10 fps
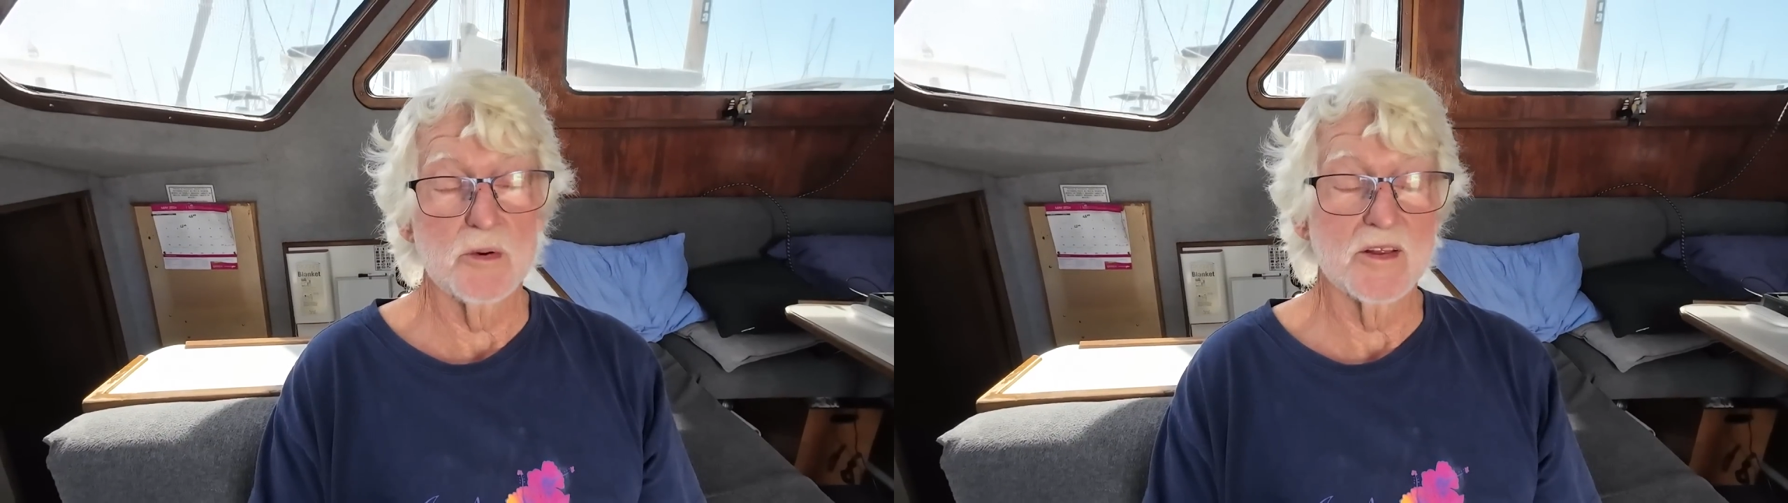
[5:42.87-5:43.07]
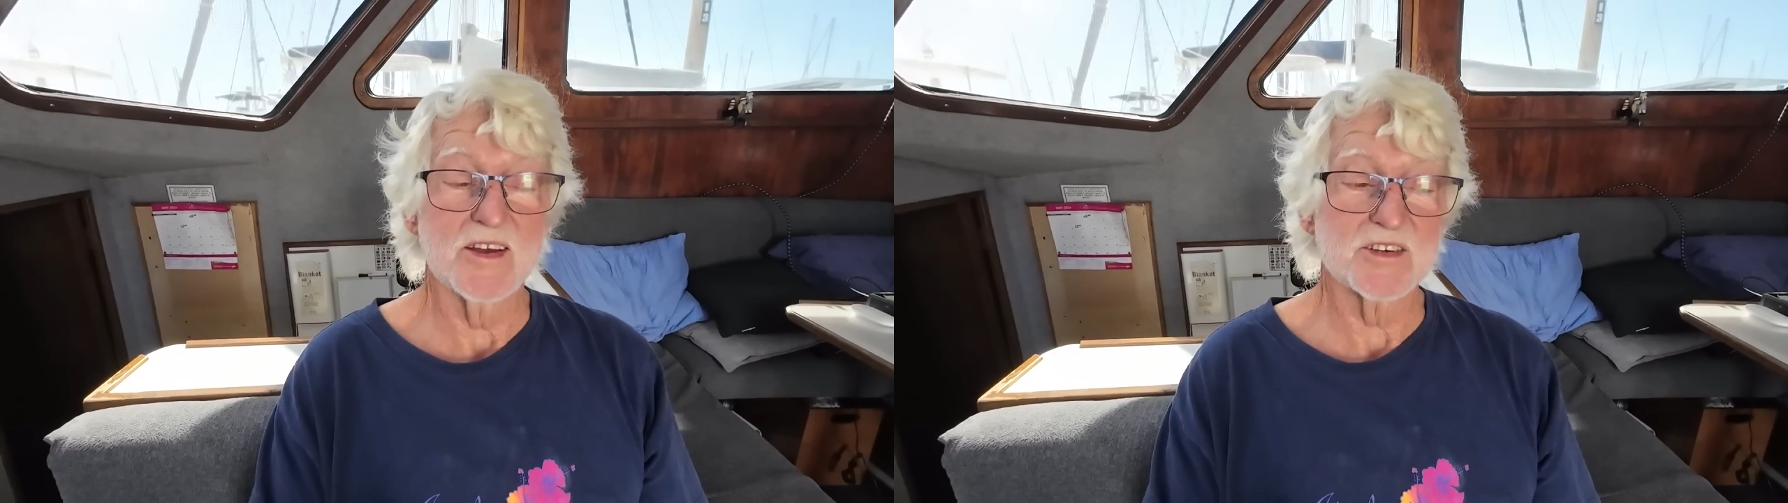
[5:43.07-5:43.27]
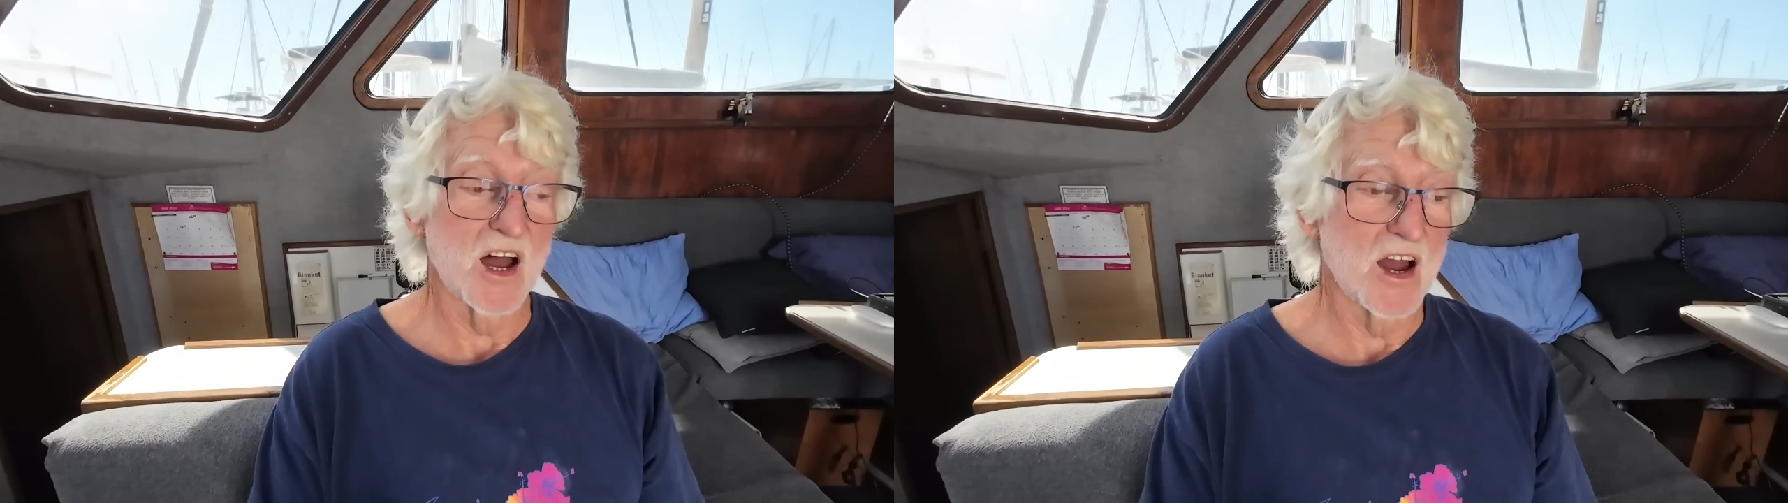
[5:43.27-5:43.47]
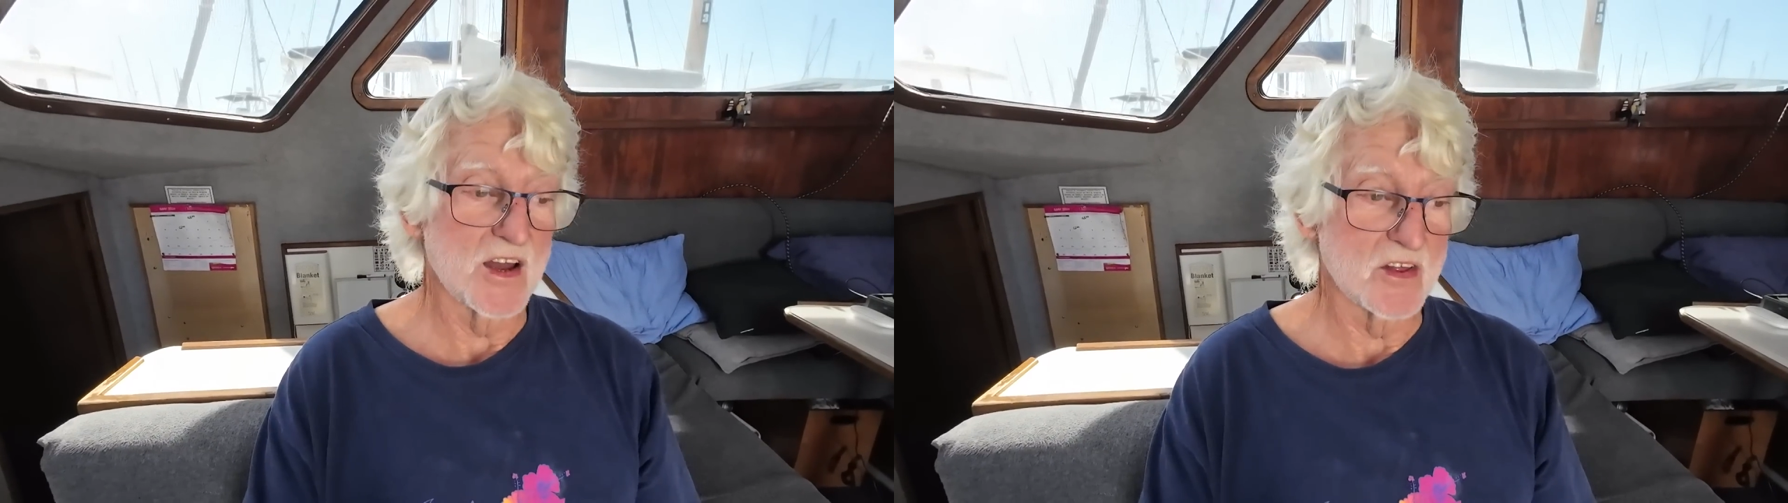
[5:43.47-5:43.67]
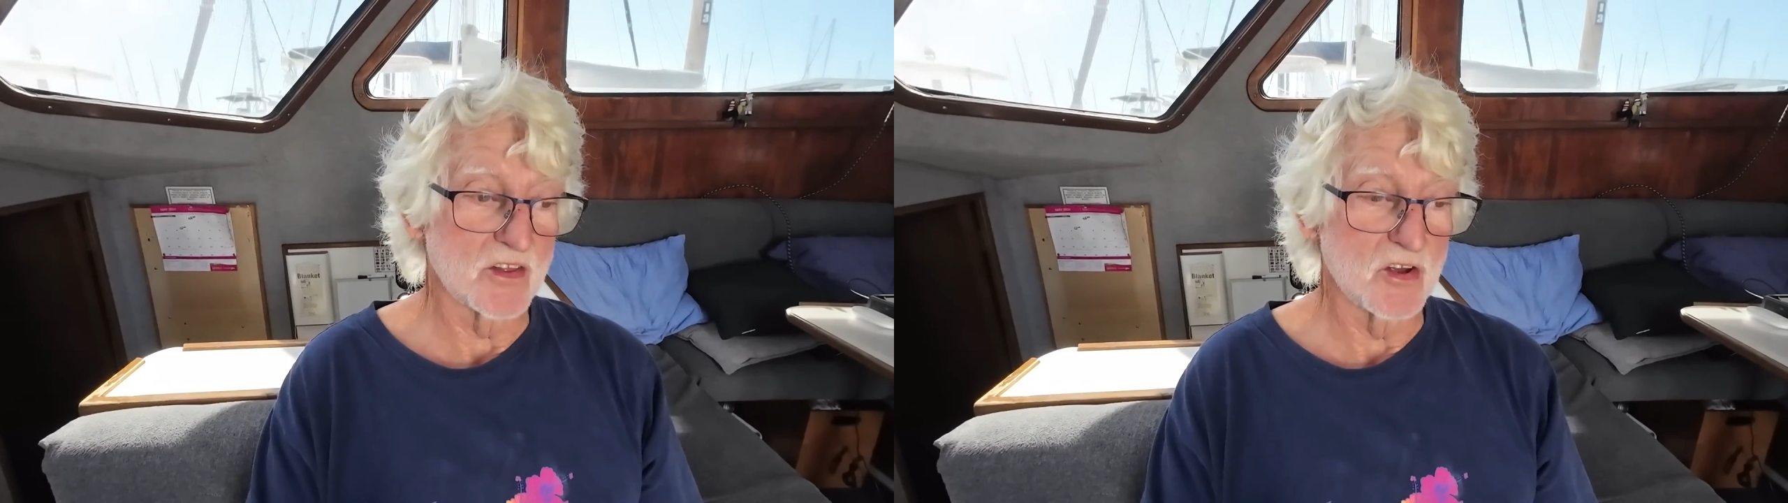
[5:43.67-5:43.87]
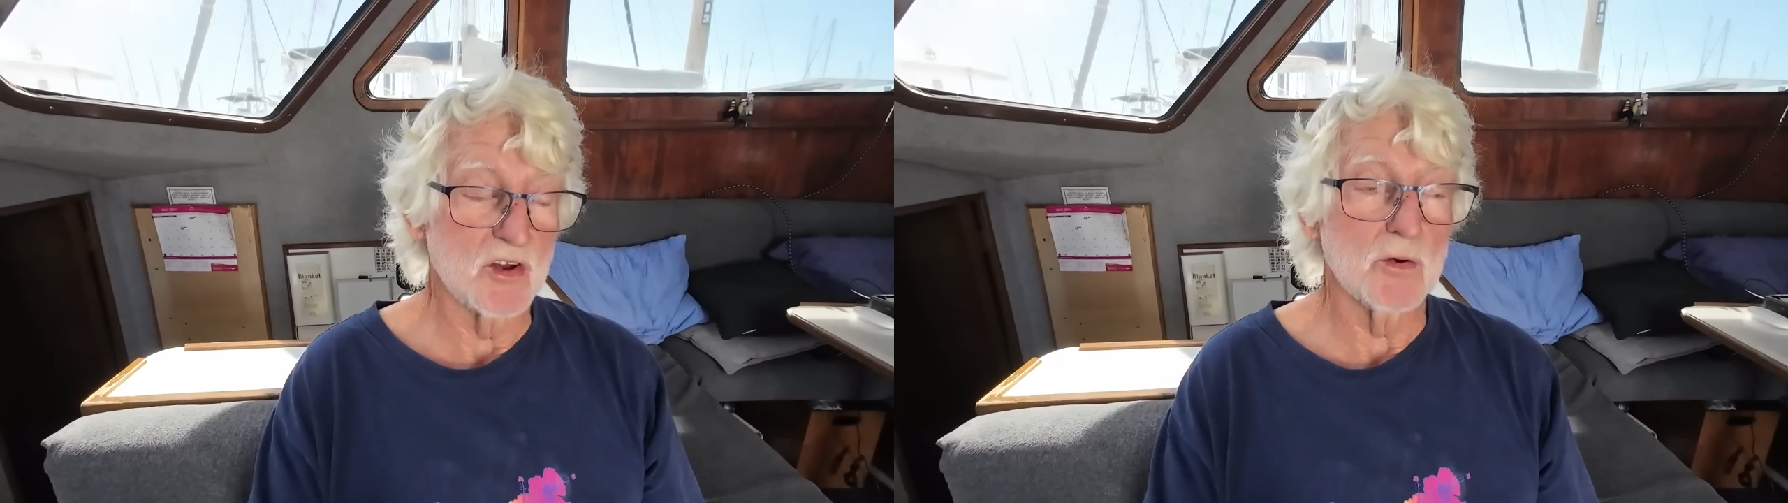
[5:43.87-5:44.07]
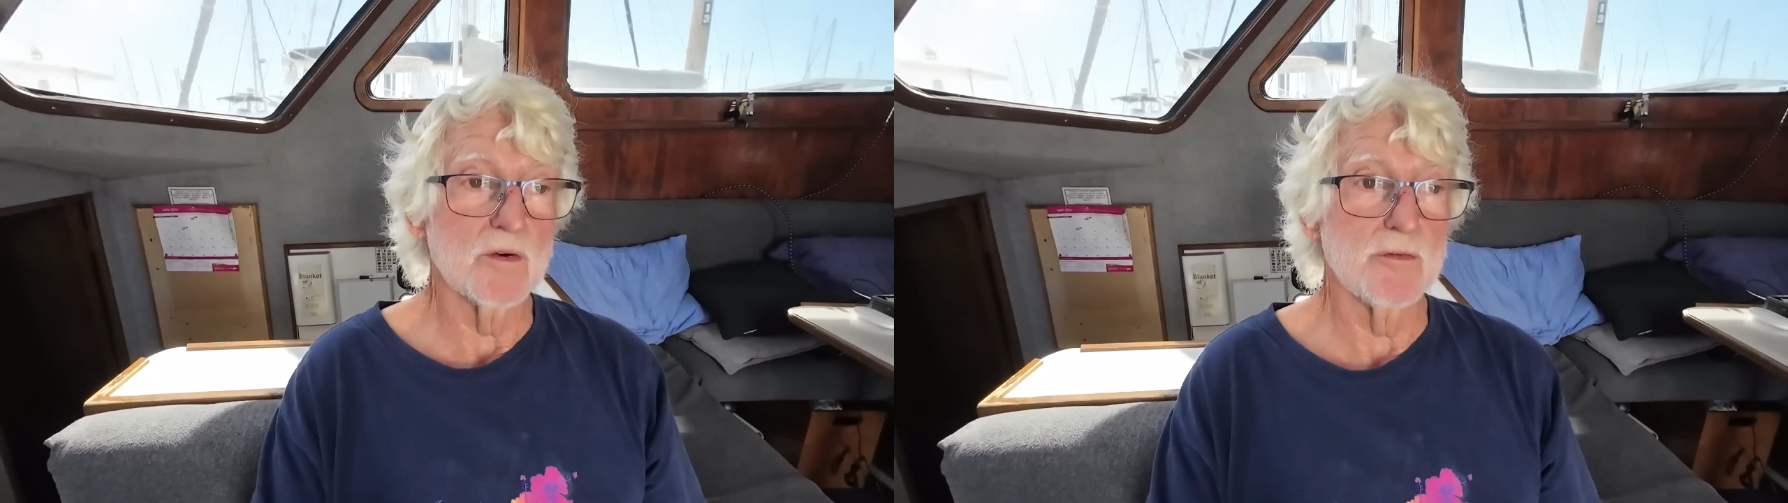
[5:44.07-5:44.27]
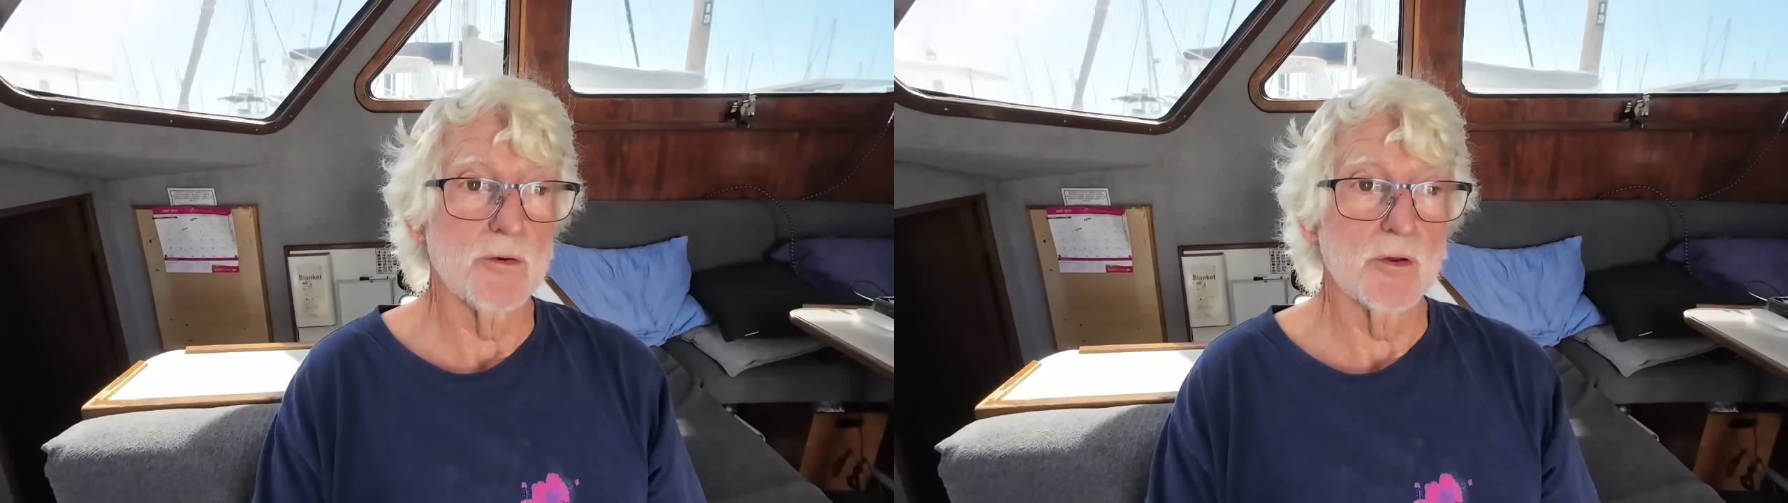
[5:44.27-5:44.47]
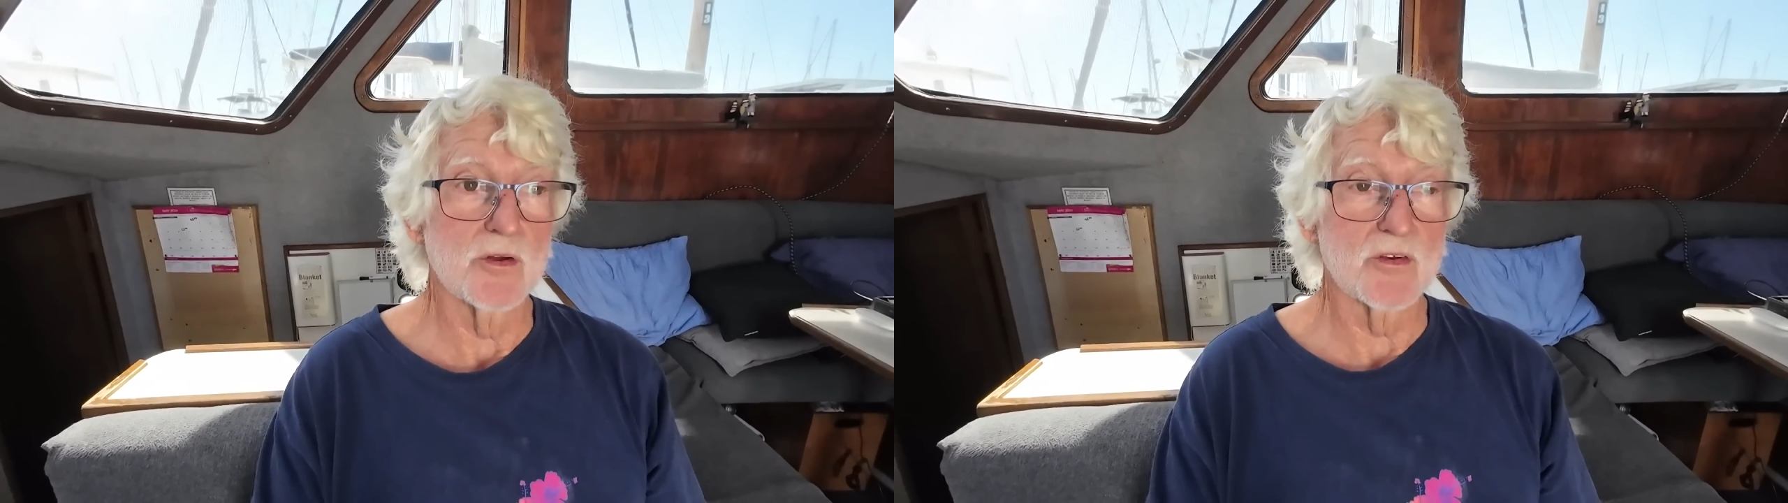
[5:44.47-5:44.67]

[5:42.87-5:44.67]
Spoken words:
and they're saying that the newer furlers